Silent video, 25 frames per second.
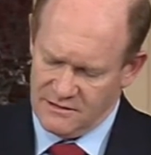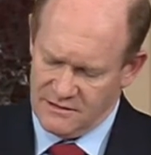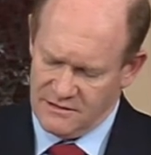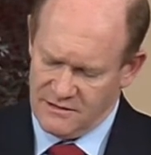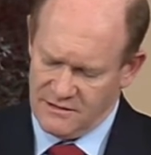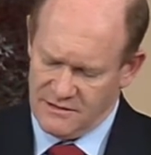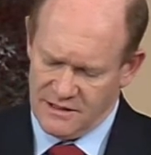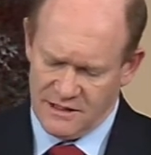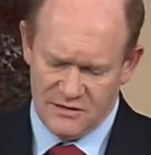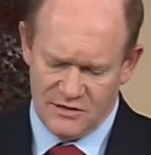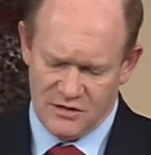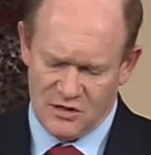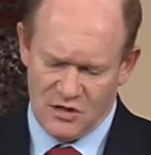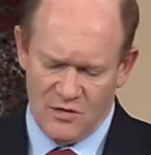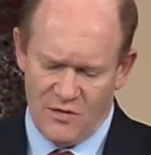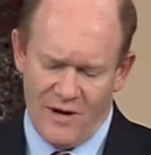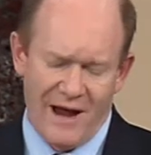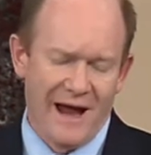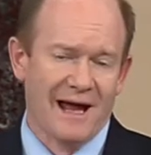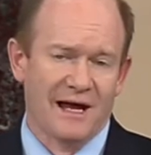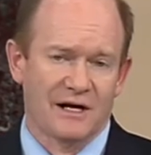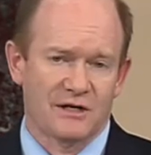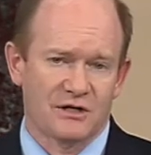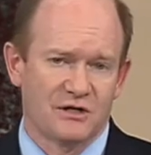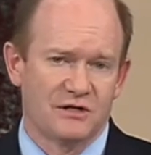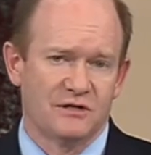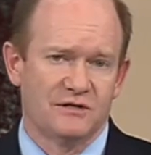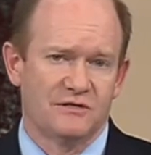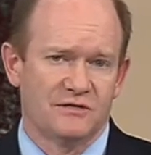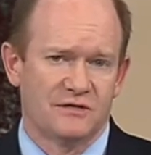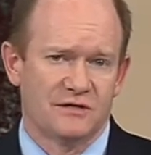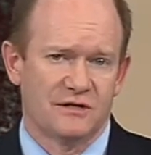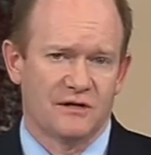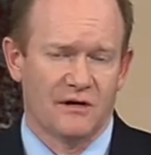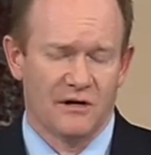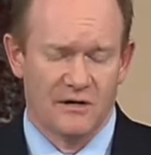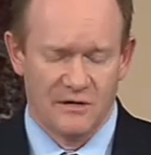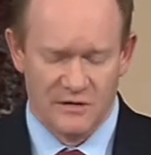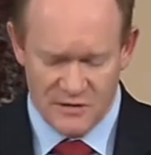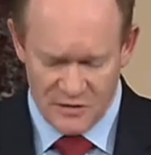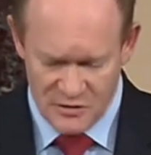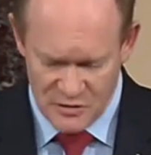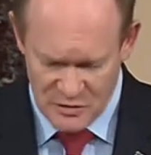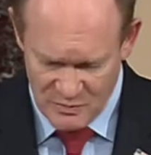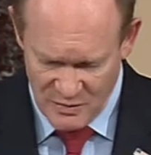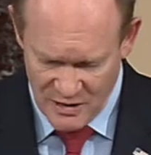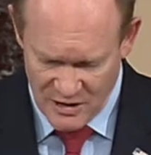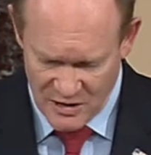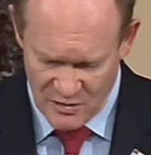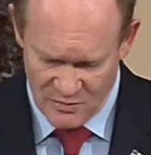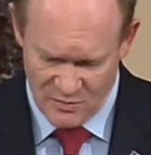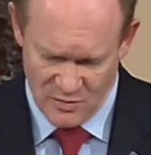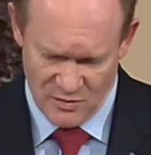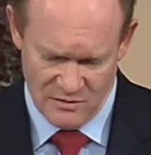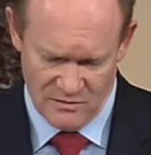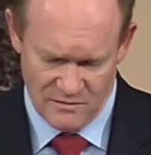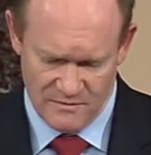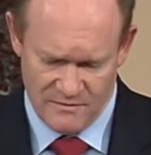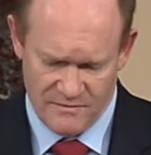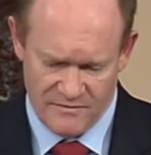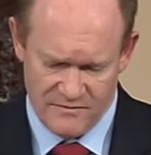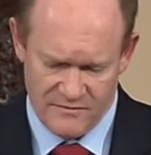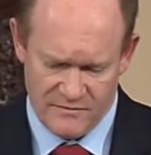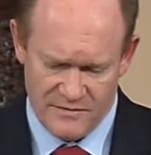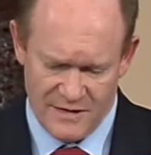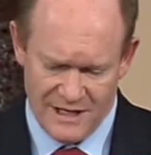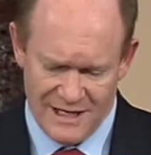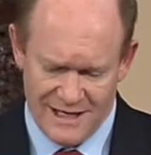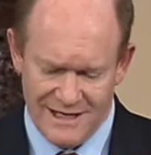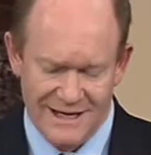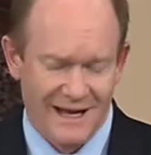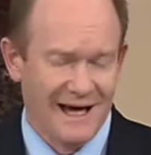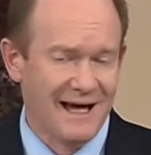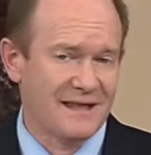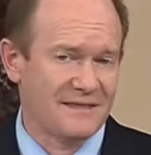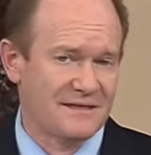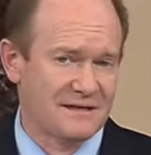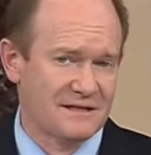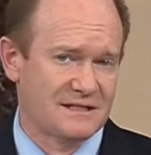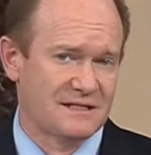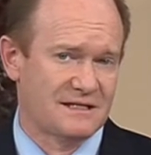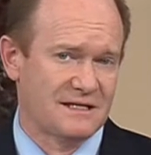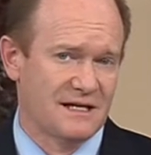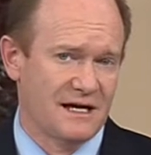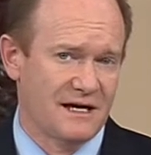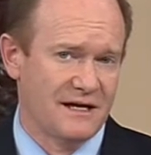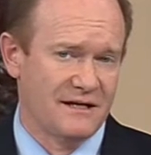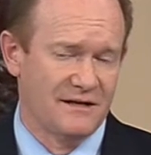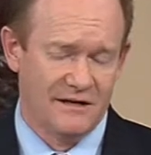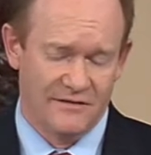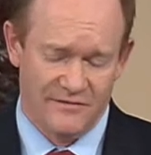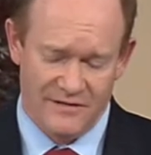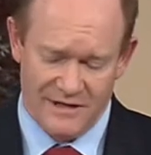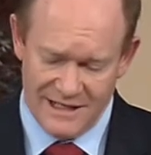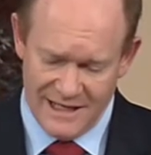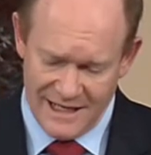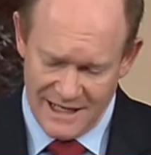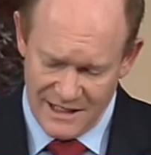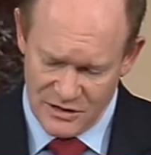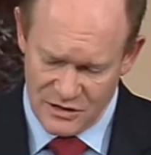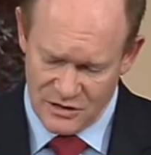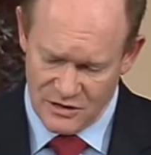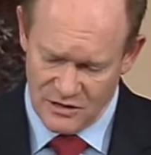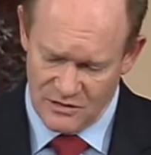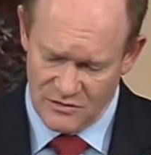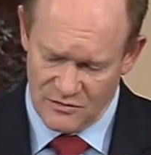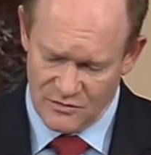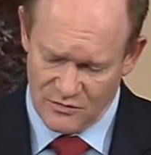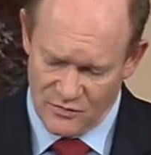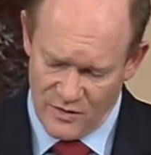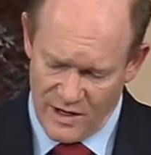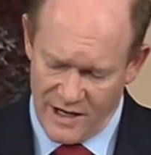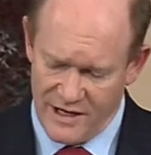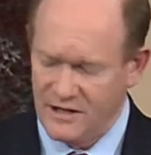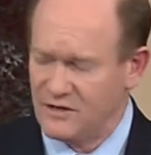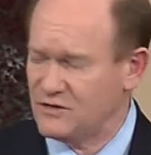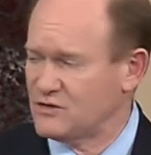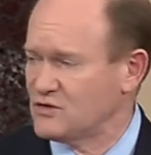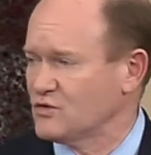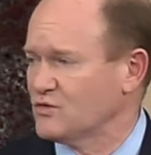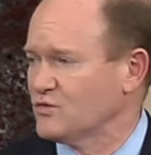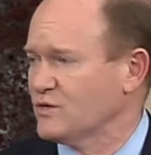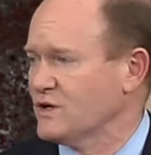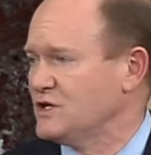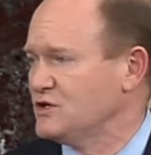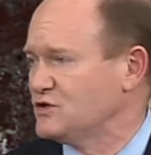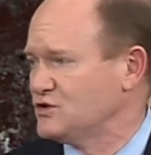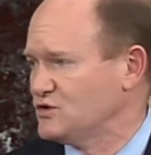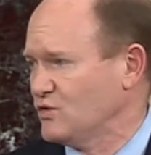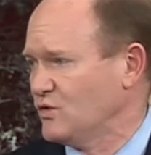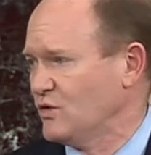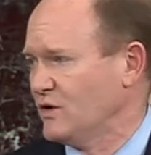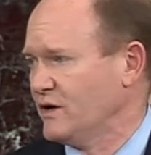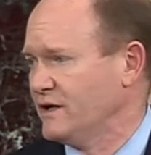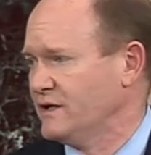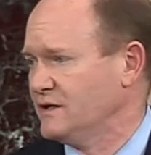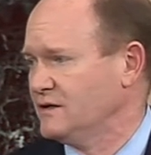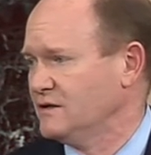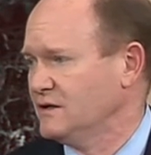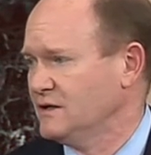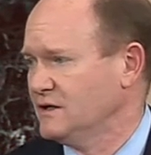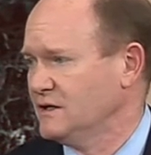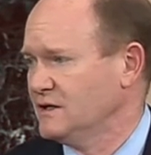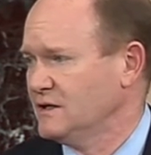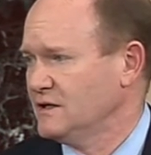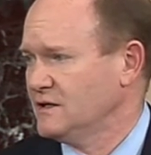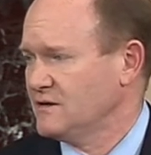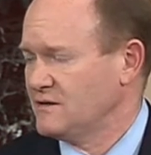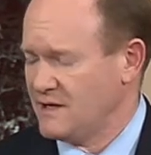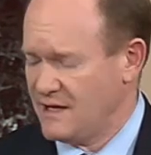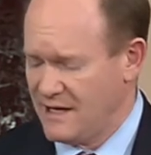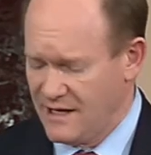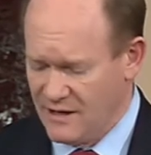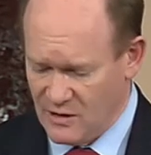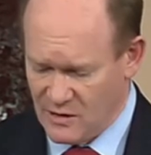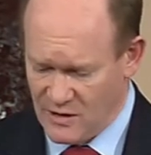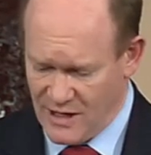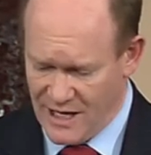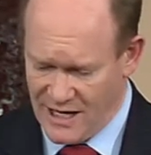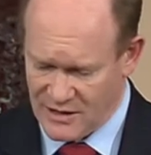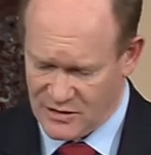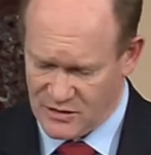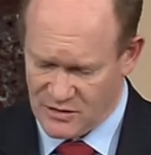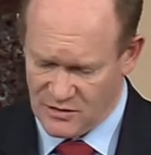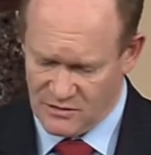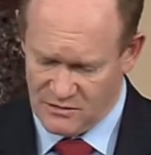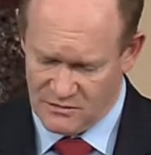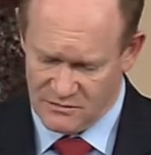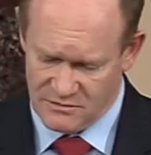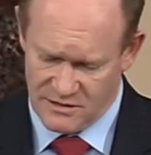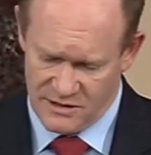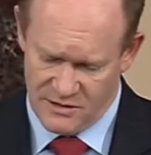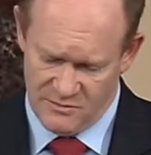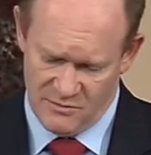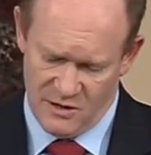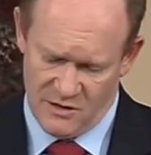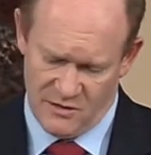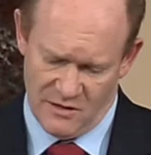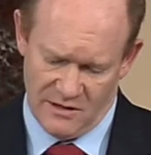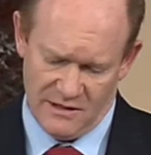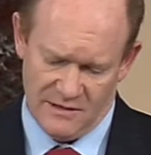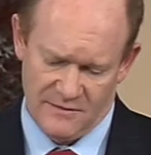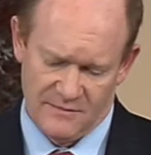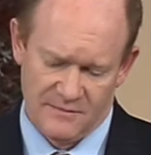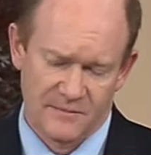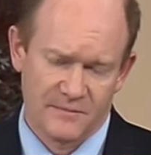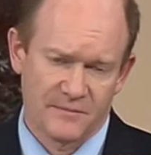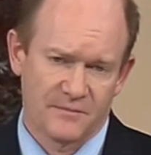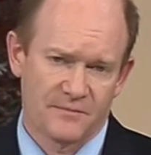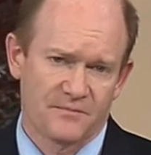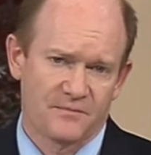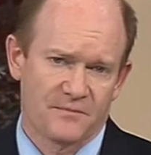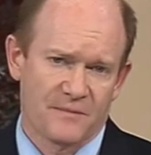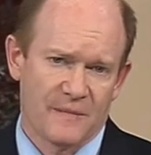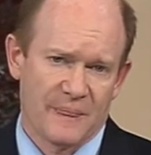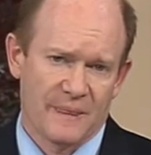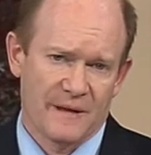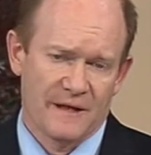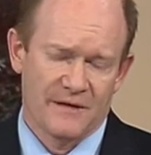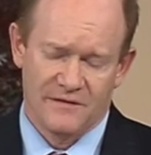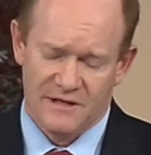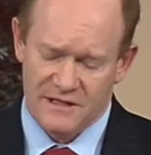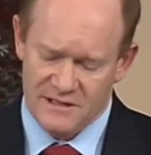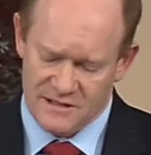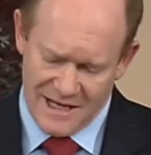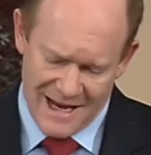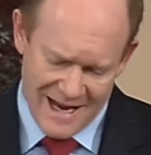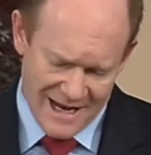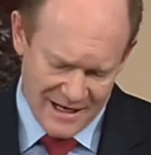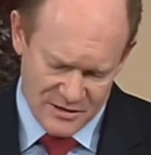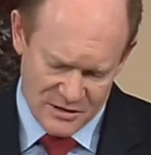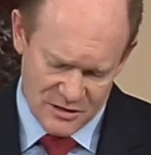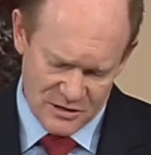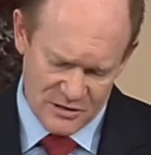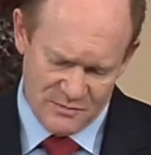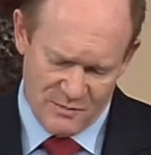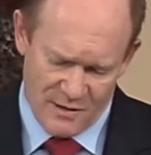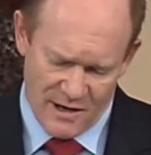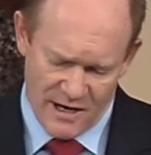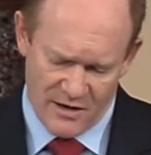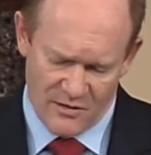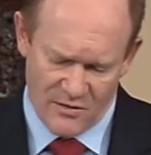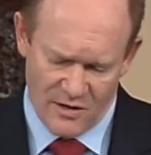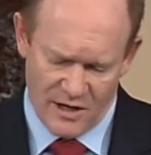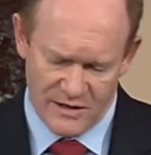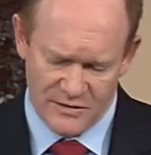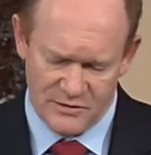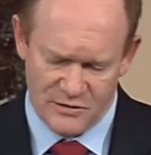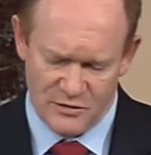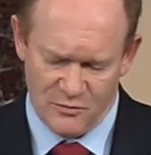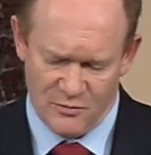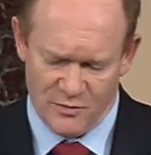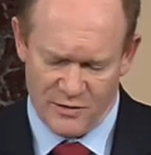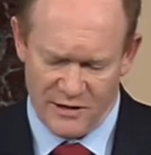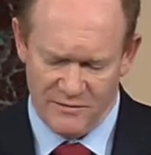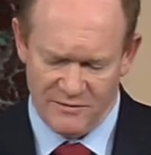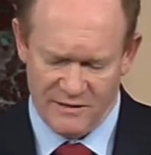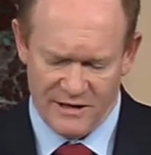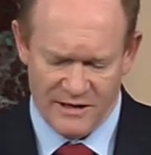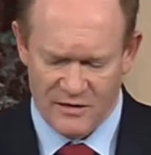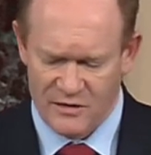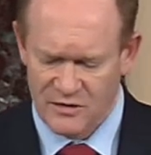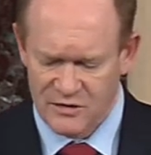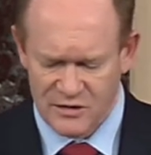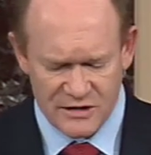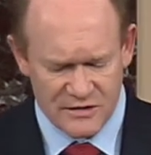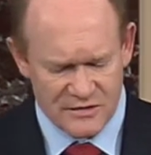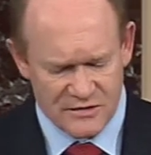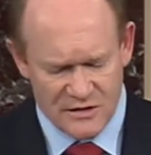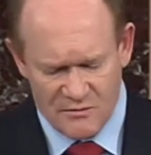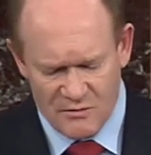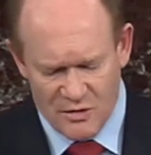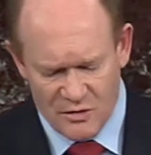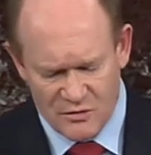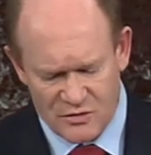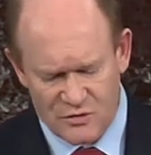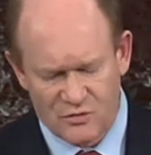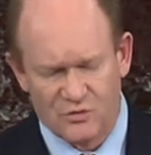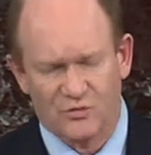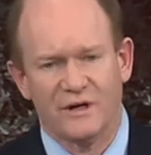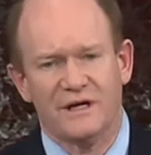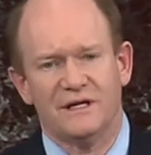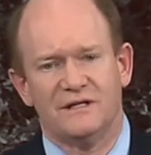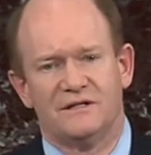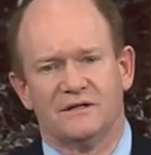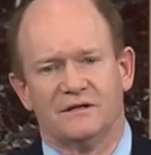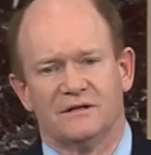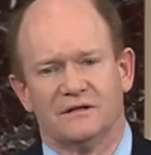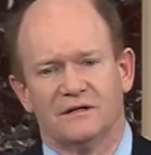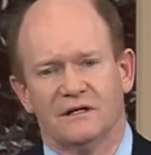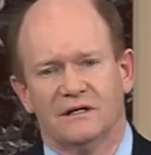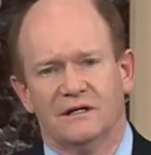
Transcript: These two actions are despicable and not the sign of a nation ready to rejoin the international community. These actions by Iran's supreme leader are just the most recent